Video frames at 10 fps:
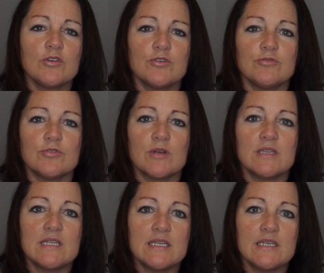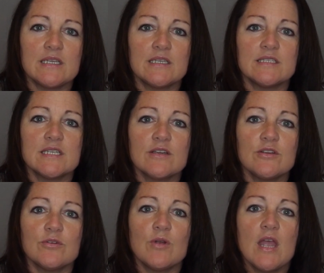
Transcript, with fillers: you do i lean in and tell you